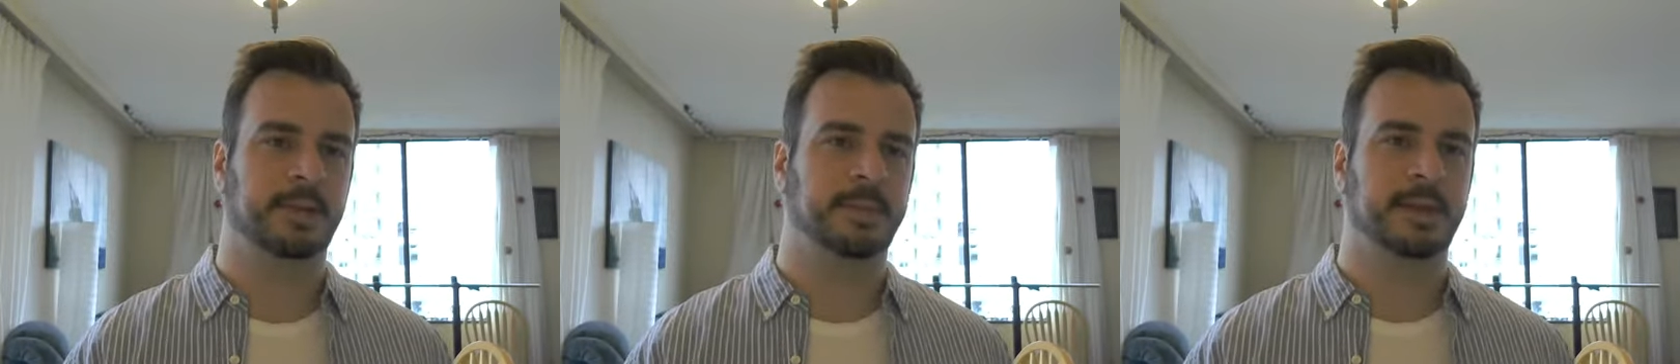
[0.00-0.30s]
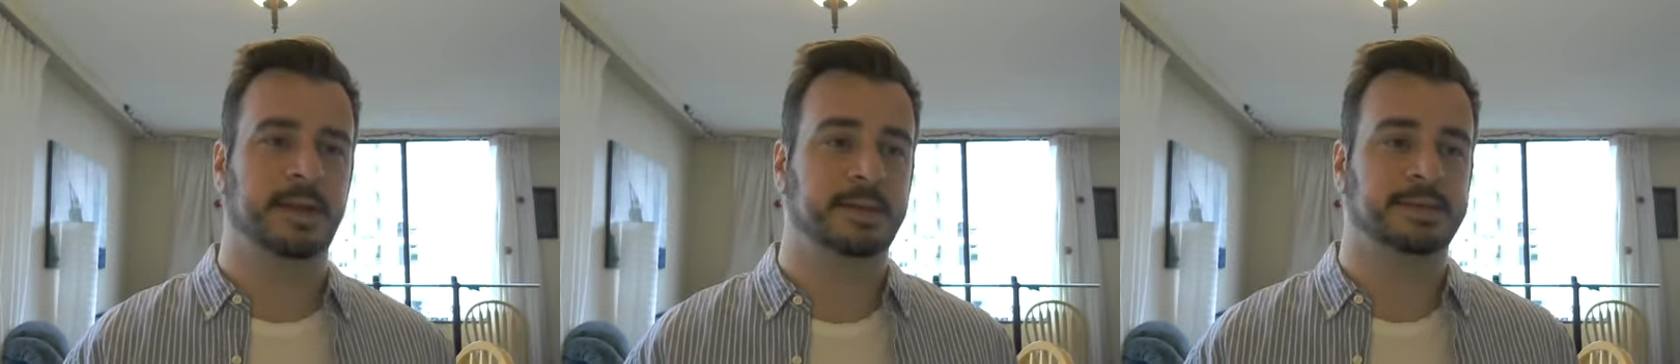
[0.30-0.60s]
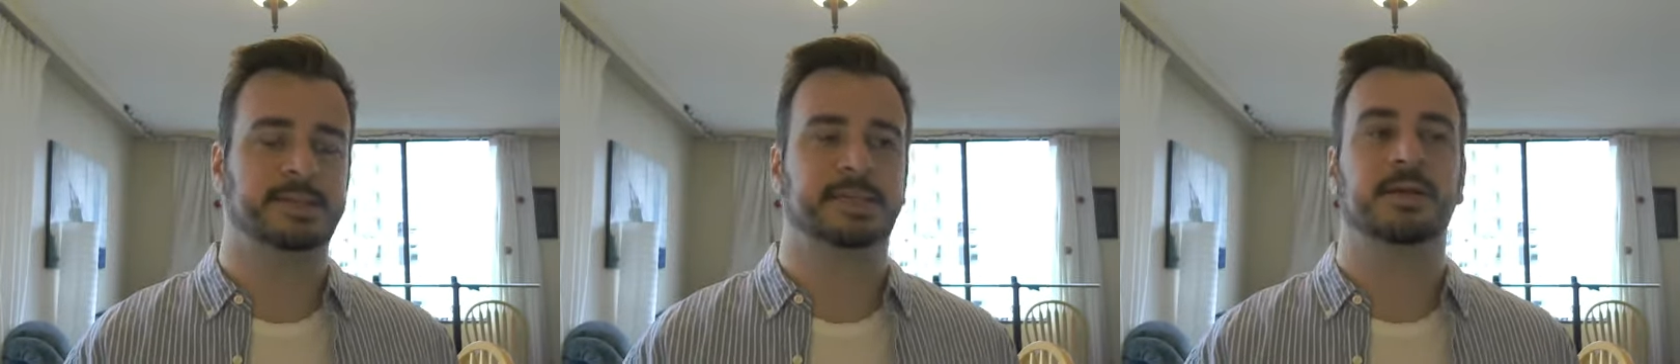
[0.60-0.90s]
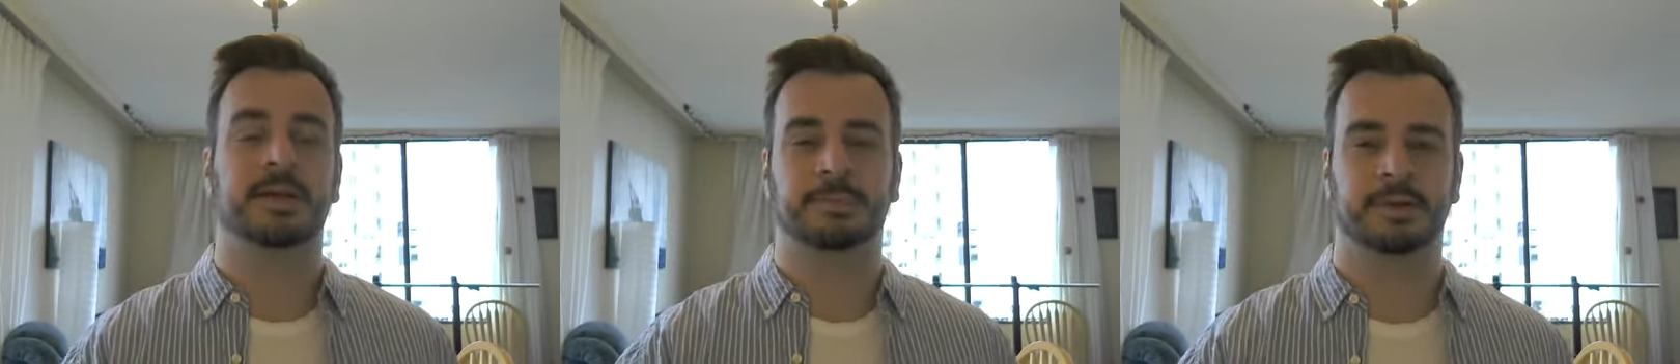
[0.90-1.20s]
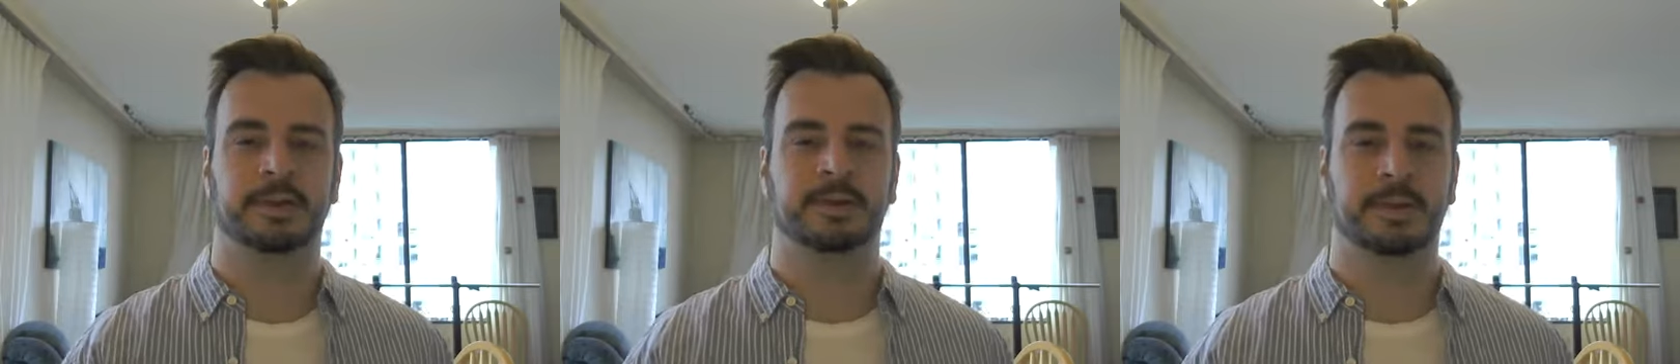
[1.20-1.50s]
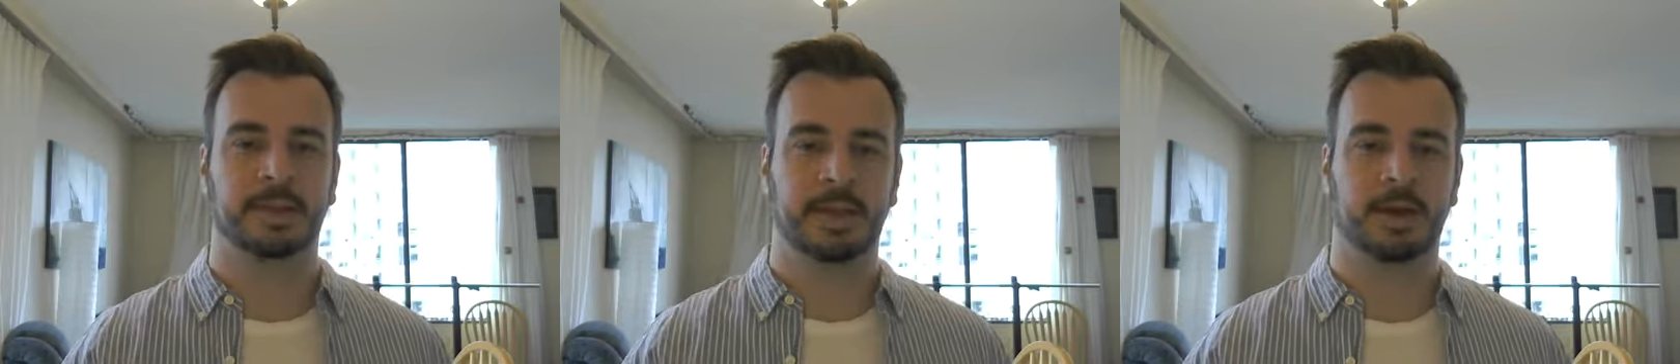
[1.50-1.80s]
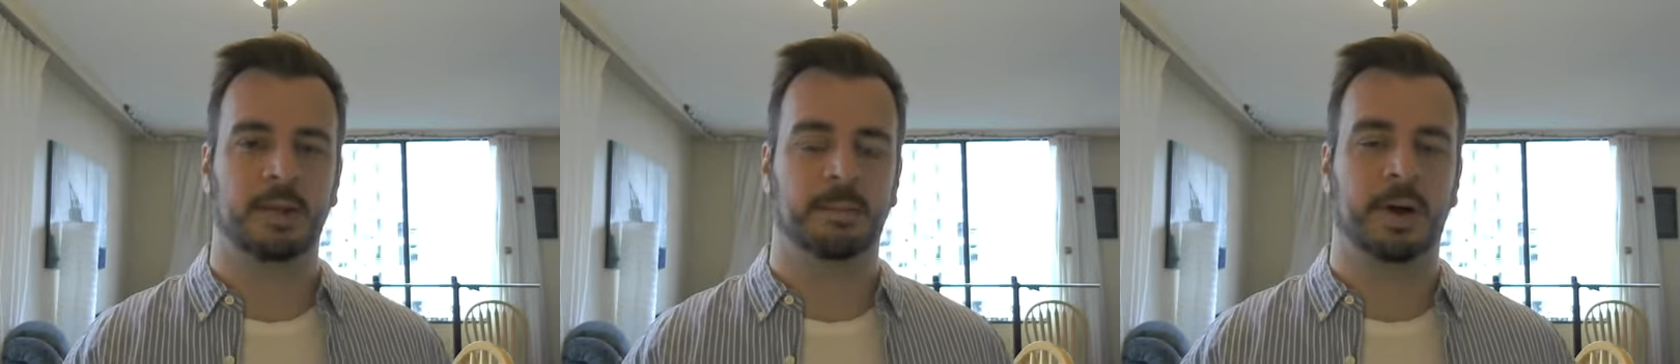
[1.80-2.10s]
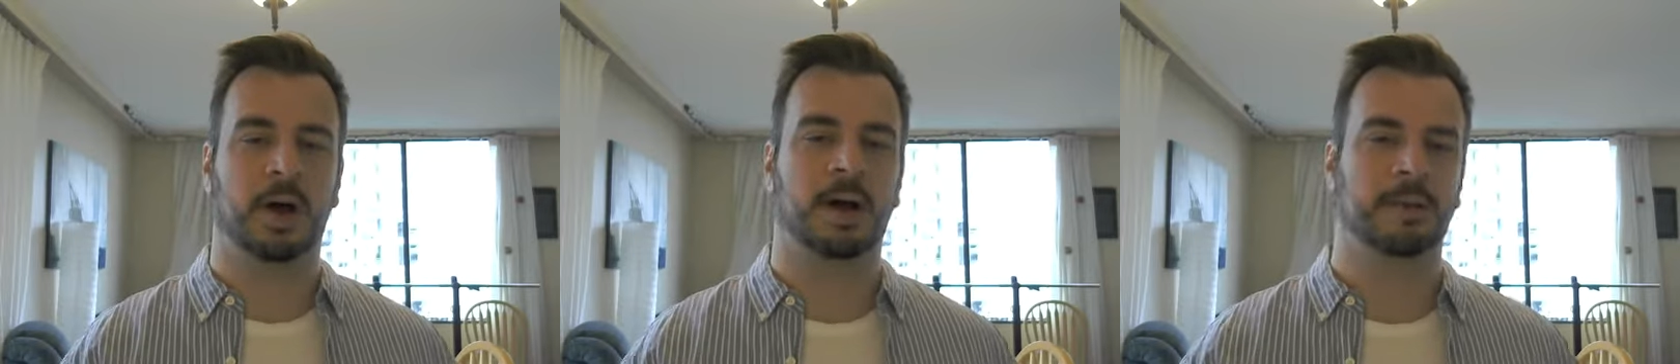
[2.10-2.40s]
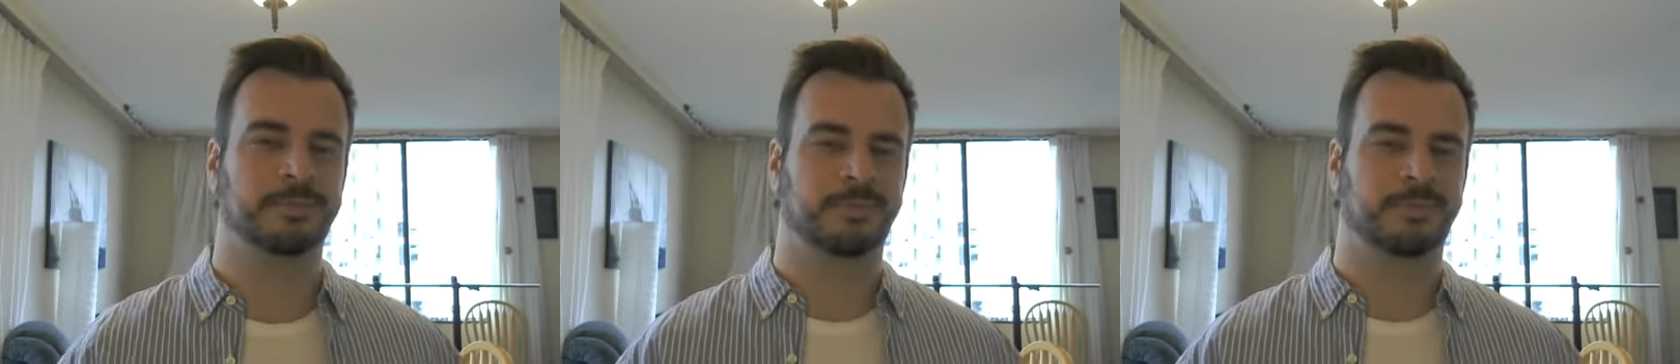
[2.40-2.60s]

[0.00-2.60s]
I mean, I didn't seal it. I put a lid on the pot,